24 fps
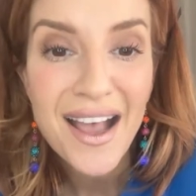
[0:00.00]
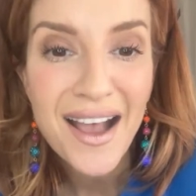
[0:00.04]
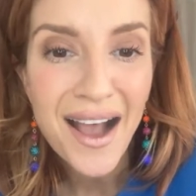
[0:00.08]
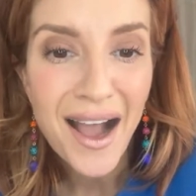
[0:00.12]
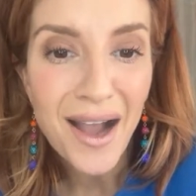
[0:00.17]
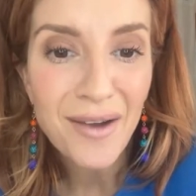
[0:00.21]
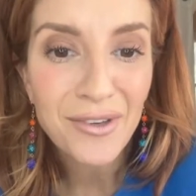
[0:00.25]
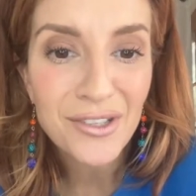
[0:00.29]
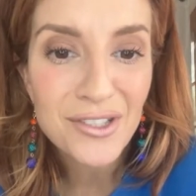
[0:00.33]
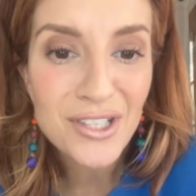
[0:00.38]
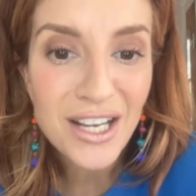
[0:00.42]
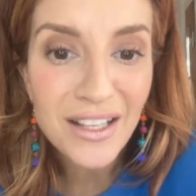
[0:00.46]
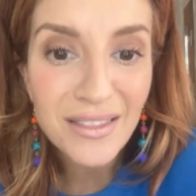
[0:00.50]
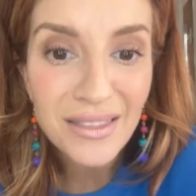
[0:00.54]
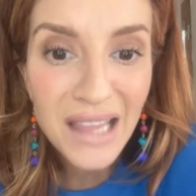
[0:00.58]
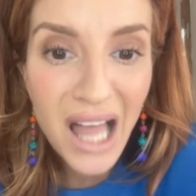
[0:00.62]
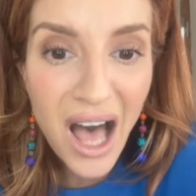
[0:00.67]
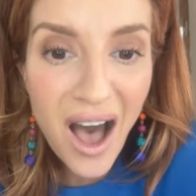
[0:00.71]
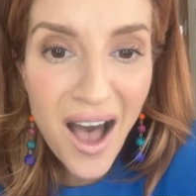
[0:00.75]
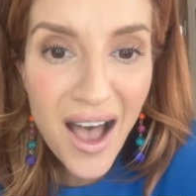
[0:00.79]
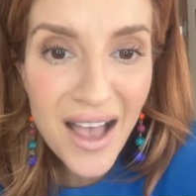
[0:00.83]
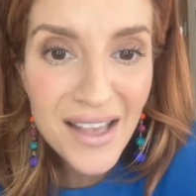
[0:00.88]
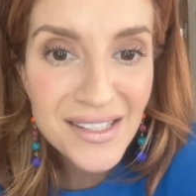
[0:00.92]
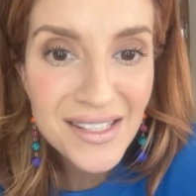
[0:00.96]
I'm watching
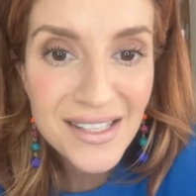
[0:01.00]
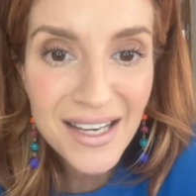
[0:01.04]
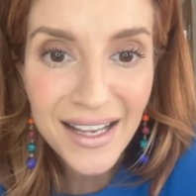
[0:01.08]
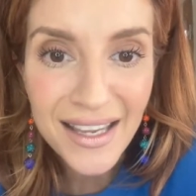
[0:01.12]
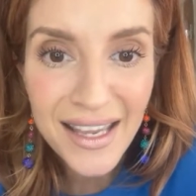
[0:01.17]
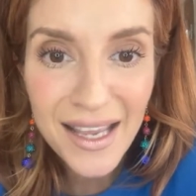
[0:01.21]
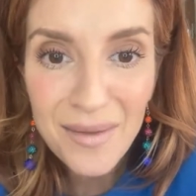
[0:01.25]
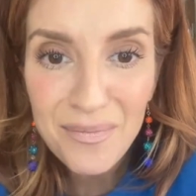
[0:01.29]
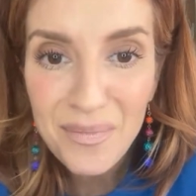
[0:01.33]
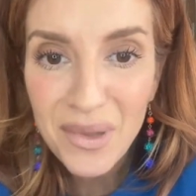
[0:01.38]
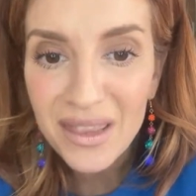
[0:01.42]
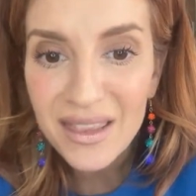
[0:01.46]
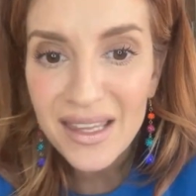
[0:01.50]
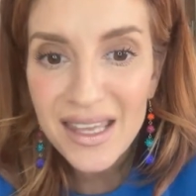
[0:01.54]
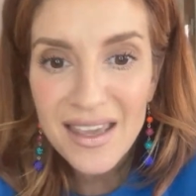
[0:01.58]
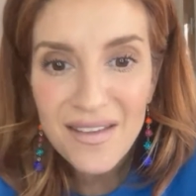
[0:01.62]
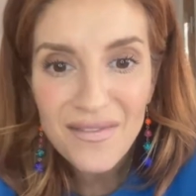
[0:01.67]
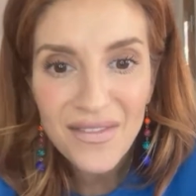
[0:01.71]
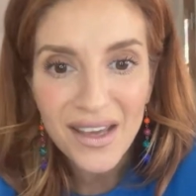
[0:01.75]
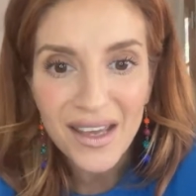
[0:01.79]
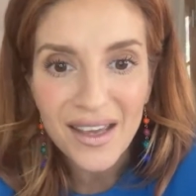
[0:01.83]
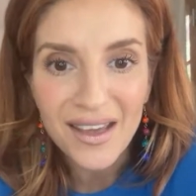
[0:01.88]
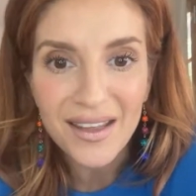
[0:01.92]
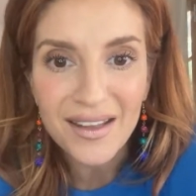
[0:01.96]
Lost. I can't believe
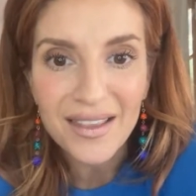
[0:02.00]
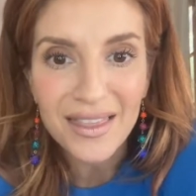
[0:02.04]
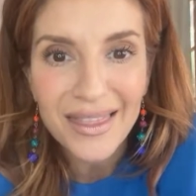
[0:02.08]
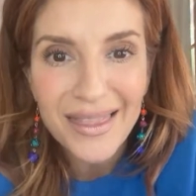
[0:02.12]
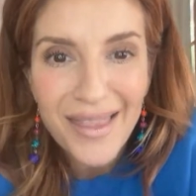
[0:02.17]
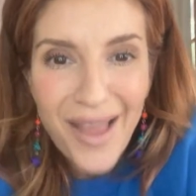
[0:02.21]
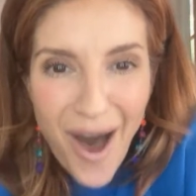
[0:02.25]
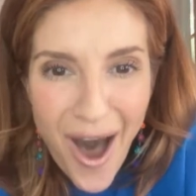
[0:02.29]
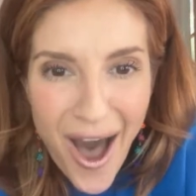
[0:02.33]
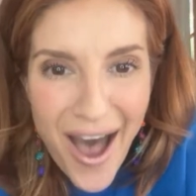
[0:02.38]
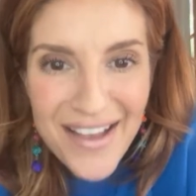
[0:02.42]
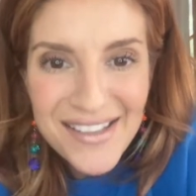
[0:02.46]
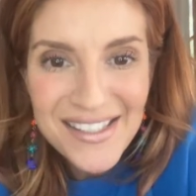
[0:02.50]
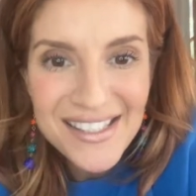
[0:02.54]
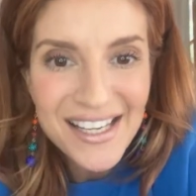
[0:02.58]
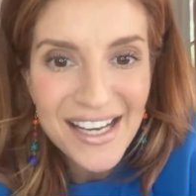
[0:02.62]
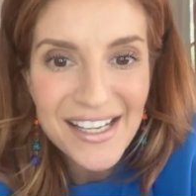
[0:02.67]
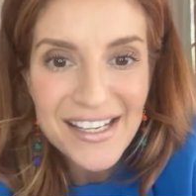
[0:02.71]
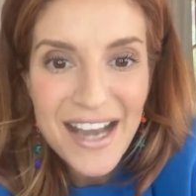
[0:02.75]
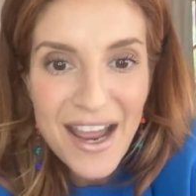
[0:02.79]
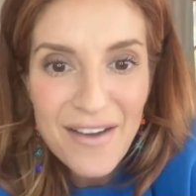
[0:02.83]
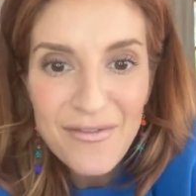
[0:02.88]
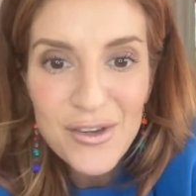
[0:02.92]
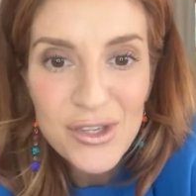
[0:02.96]
it. Lost. I
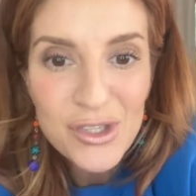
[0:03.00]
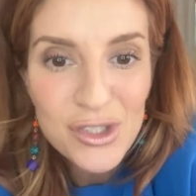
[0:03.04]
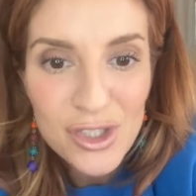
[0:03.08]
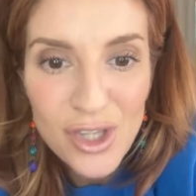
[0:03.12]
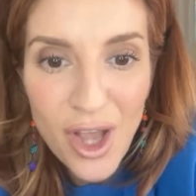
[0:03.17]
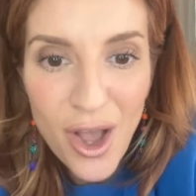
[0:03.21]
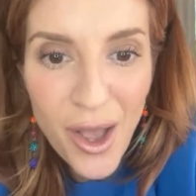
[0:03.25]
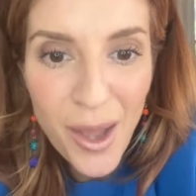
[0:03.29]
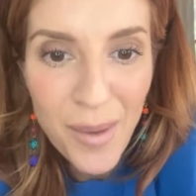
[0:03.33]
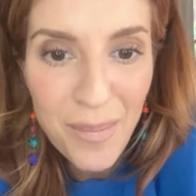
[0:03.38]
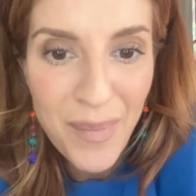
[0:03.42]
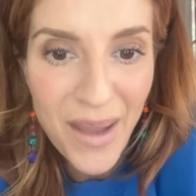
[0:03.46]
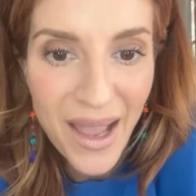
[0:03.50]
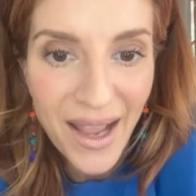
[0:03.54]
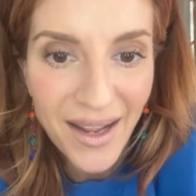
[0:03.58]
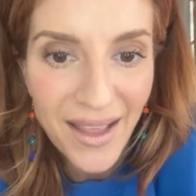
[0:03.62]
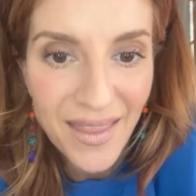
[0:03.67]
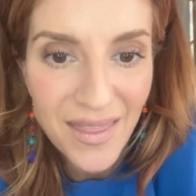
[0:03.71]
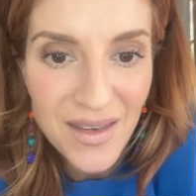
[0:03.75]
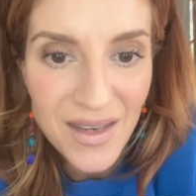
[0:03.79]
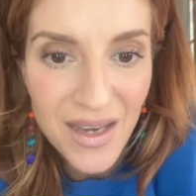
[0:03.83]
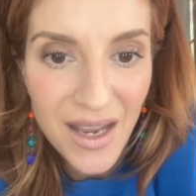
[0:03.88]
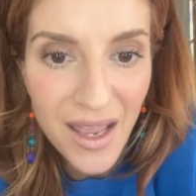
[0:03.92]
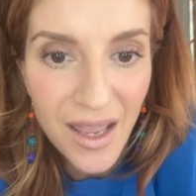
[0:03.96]
never saw it back in
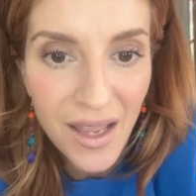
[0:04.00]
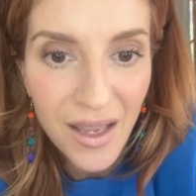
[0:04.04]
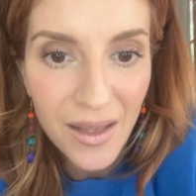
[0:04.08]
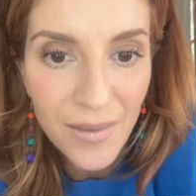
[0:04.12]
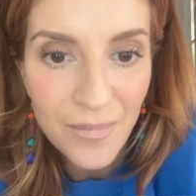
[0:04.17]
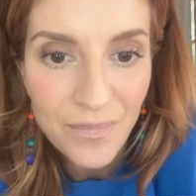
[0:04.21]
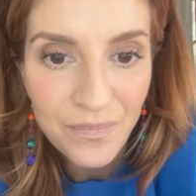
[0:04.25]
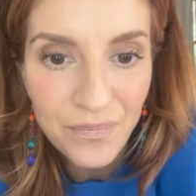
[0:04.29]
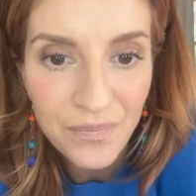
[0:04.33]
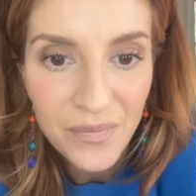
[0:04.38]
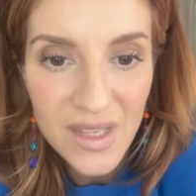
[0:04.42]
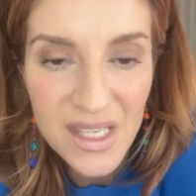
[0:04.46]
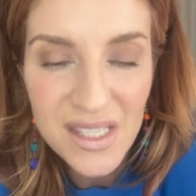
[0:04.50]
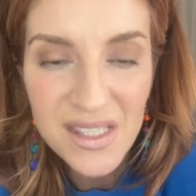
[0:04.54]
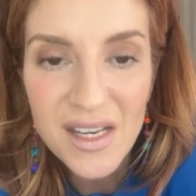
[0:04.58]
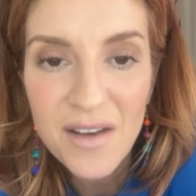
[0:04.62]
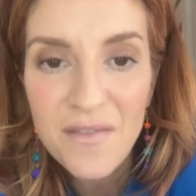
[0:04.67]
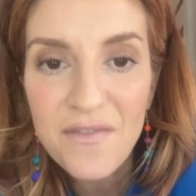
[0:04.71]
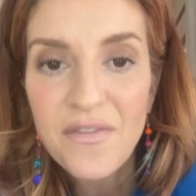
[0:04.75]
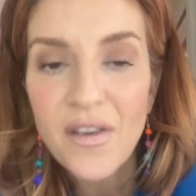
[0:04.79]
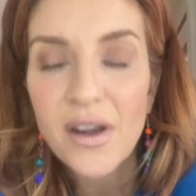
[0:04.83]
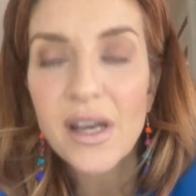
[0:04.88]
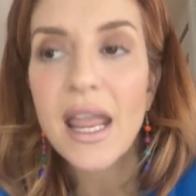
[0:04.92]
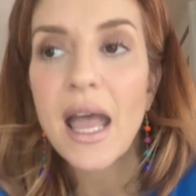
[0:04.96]
the day. Isn't
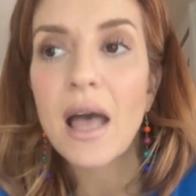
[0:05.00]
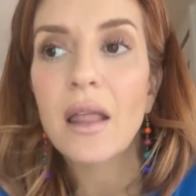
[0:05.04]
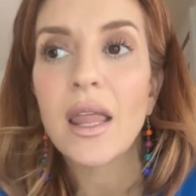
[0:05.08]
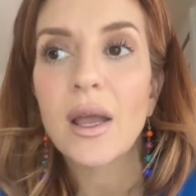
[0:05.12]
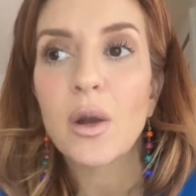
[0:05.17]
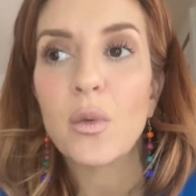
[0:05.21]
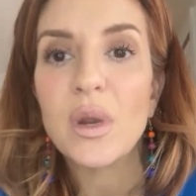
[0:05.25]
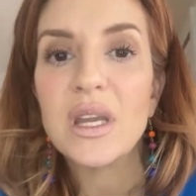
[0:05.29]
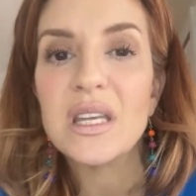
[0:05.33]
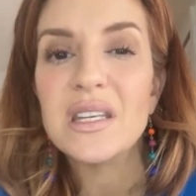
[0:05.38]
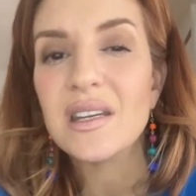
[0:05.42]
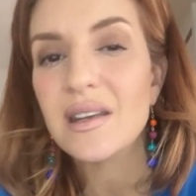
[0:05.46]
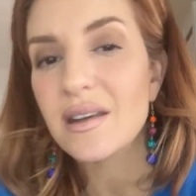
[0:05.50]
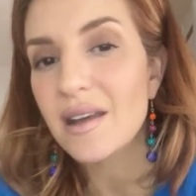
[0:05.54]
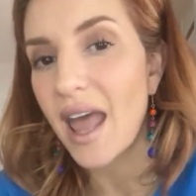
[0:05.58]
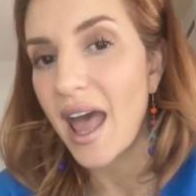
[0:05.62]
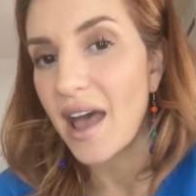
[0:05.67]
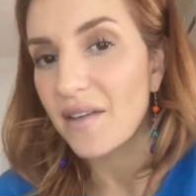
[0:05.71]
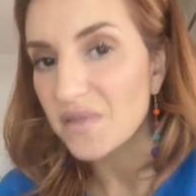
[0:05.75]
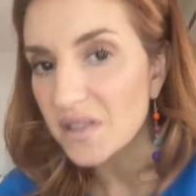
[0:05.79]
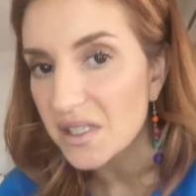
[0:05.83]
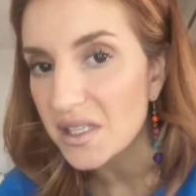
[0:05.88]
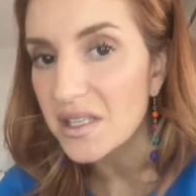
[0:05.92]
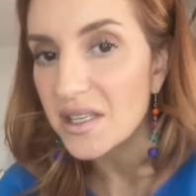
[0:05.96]
it funny how like we didn't
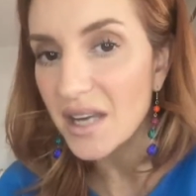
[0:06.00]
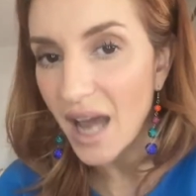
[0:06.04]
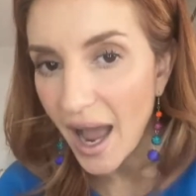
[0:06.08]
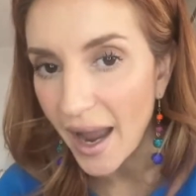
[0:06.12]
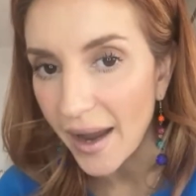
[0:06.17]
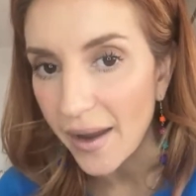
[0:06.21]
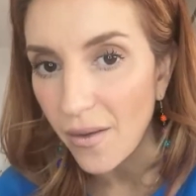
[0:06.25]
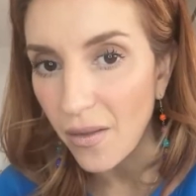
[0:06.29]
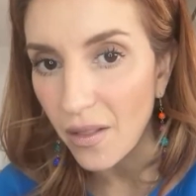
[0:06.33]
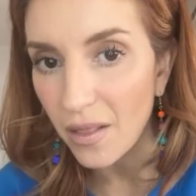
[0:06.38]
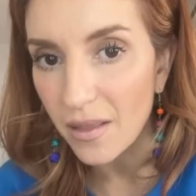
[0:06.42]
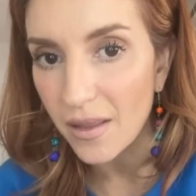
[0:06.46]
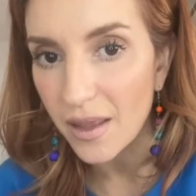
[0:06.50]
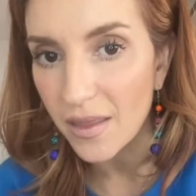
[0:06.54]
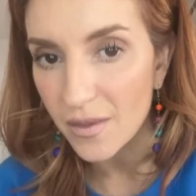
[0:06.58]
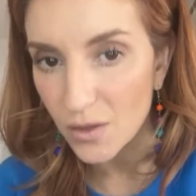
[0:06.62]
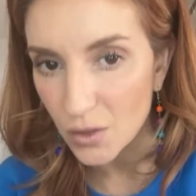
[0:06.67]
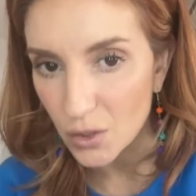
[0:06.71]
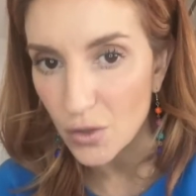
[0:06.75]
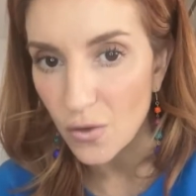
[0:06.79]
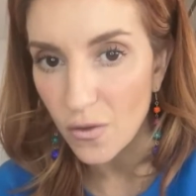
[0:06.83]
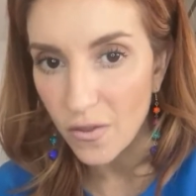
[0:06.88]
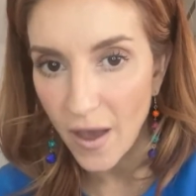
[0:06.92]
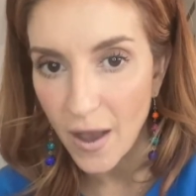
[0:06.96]
have style in the
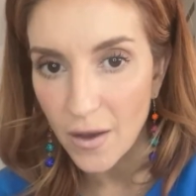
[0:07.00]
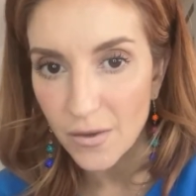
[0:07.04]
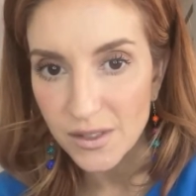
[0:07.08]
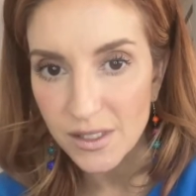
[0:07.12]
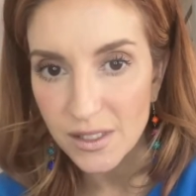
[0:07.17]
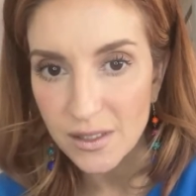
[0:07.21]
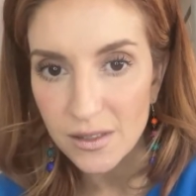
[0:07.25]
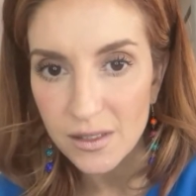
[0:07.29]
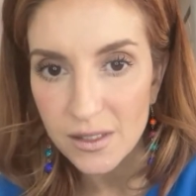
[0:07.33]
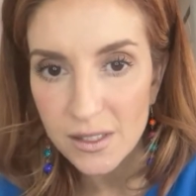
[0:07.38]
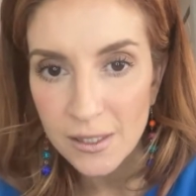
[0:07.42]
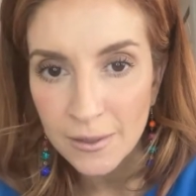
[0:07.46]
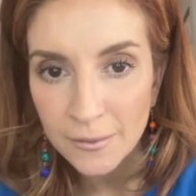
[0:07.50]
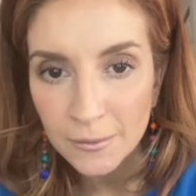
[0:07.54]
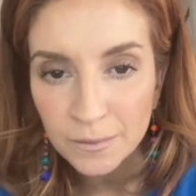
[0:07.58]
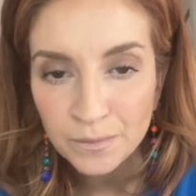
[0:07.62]
2000s?